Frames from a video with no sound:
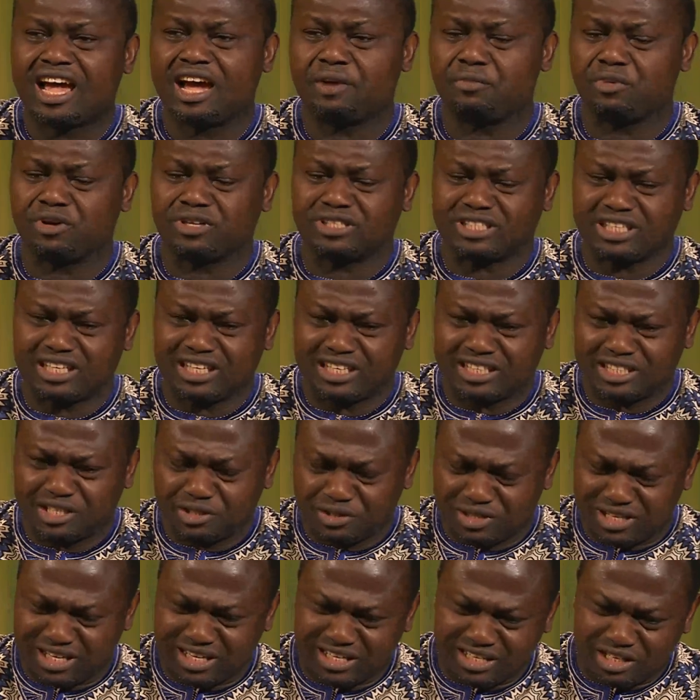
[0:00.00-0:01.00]
But in
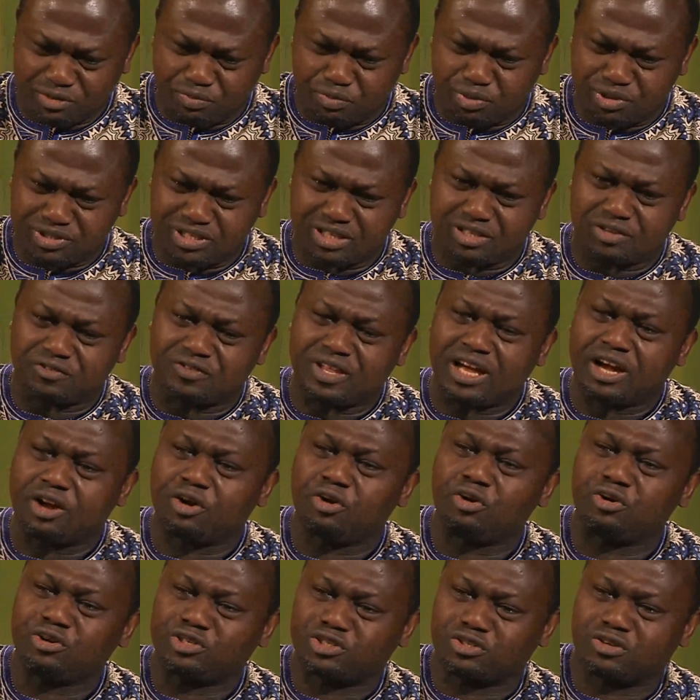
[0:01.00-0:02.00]
the process of that
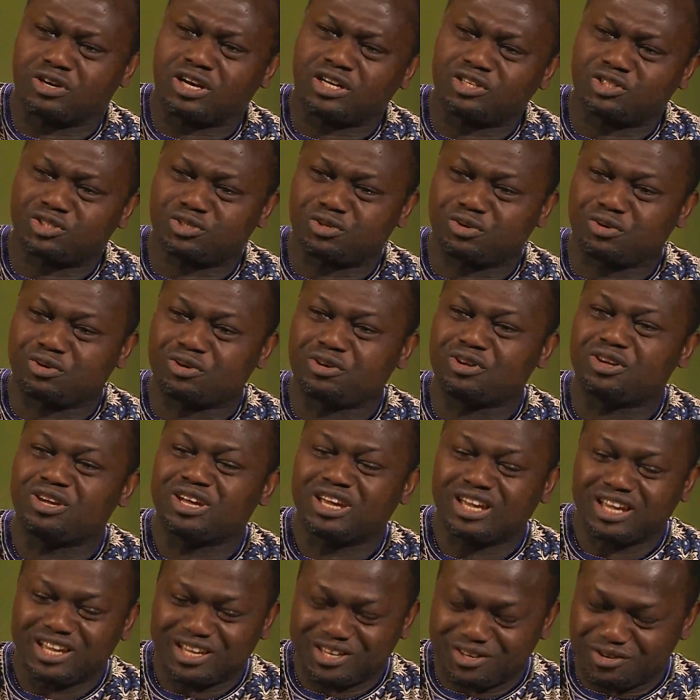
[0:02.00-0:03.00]
cultural shock,
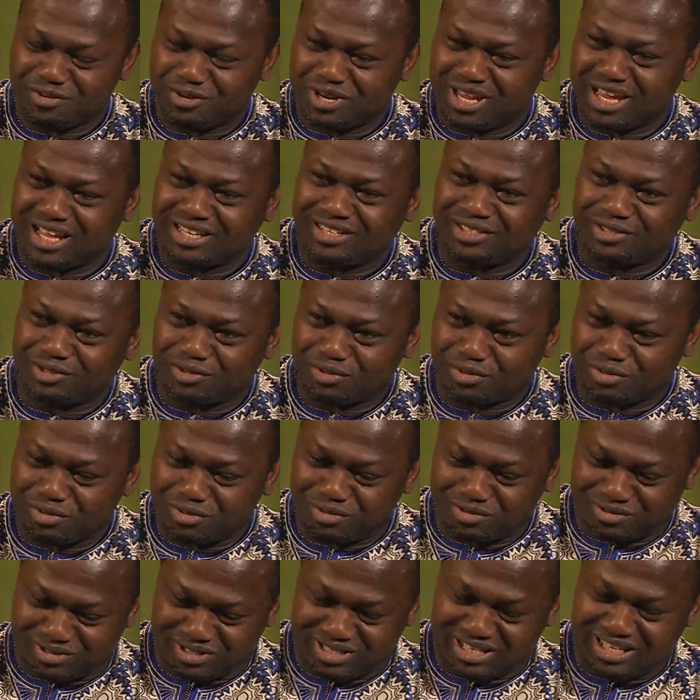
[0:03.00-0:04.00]
you get
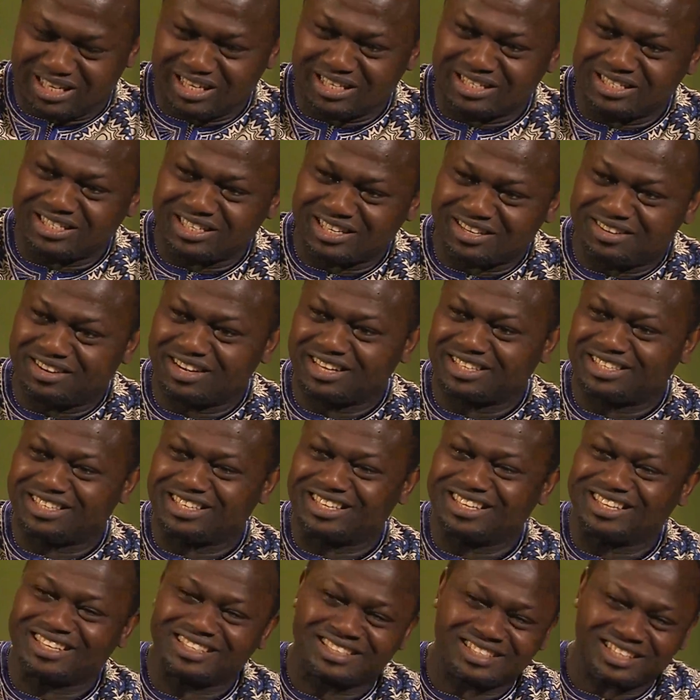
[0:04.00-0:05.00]
to integrate.
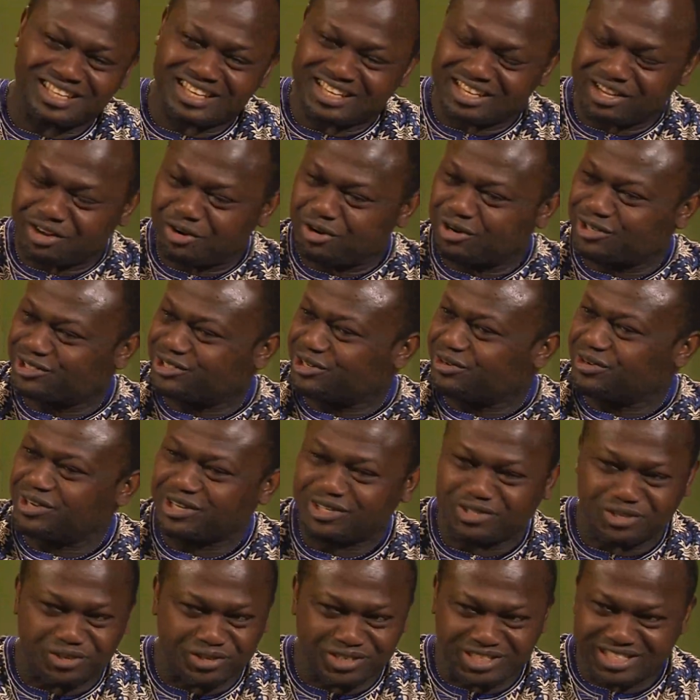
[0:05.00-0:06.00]

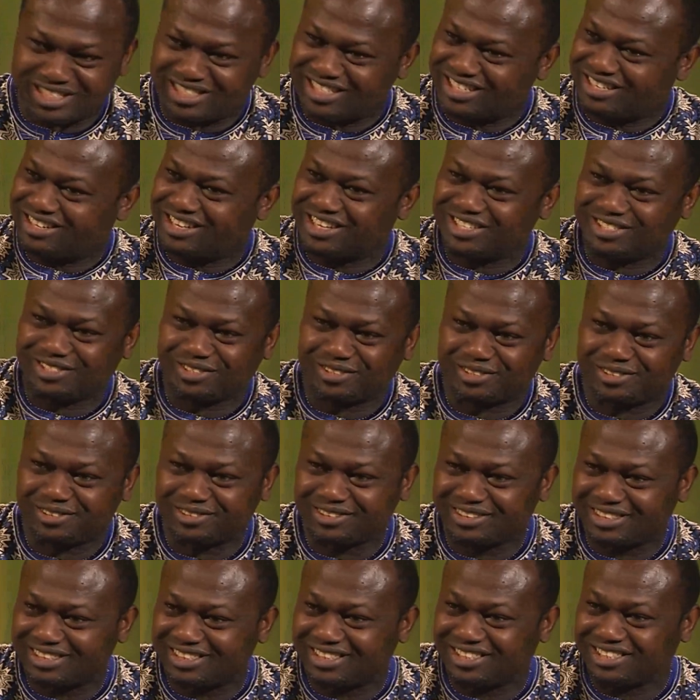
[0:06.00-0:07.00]
Inculturation,
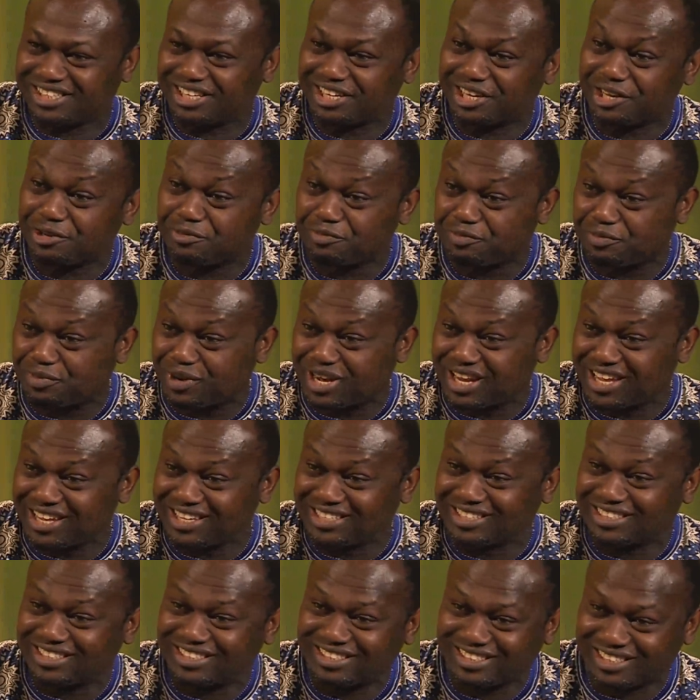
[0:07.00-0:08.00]
integration is taking
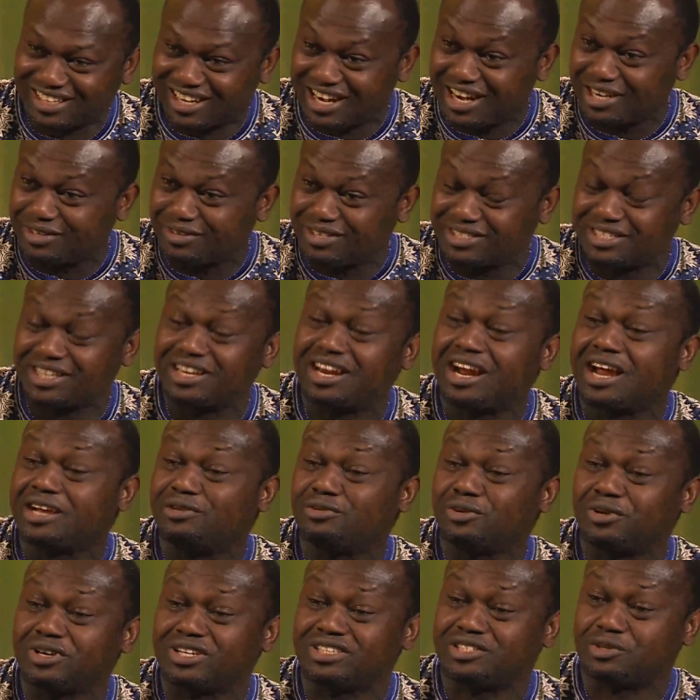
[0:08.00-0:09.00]
place gradually.
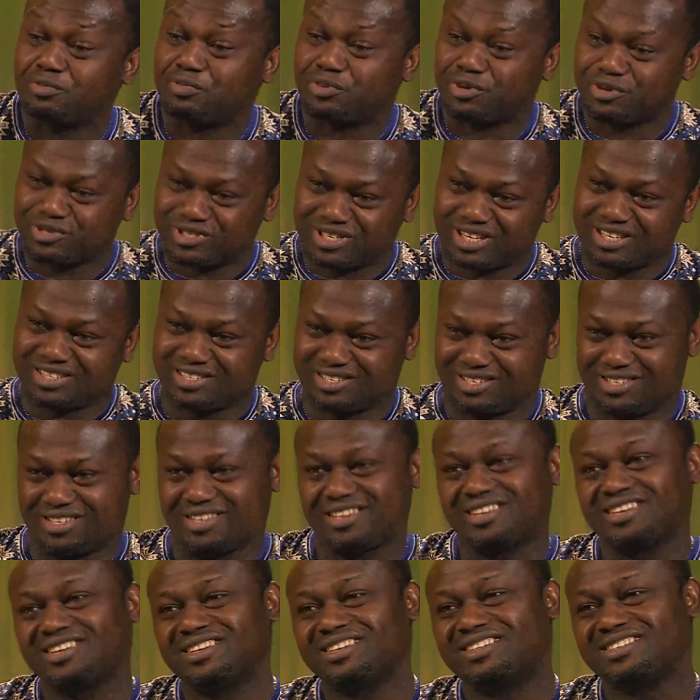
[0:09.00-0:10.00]
It's a process,
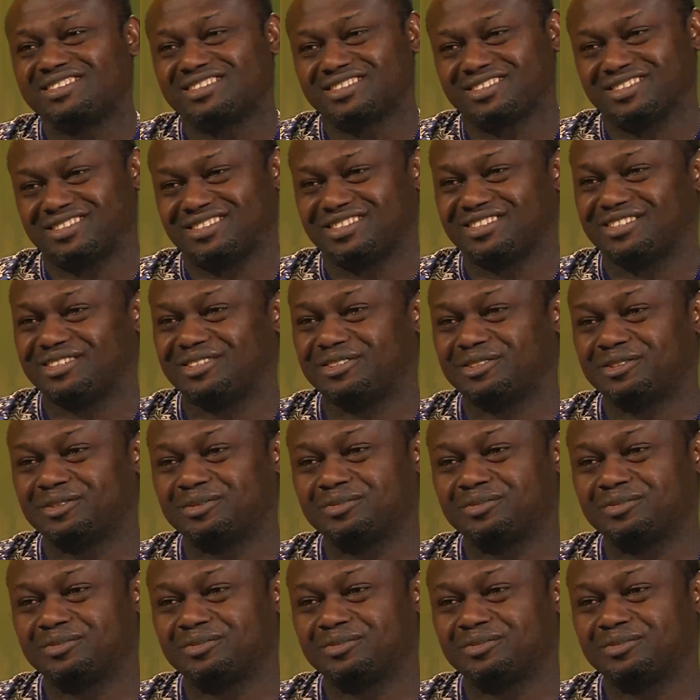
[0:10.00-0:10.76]
you know.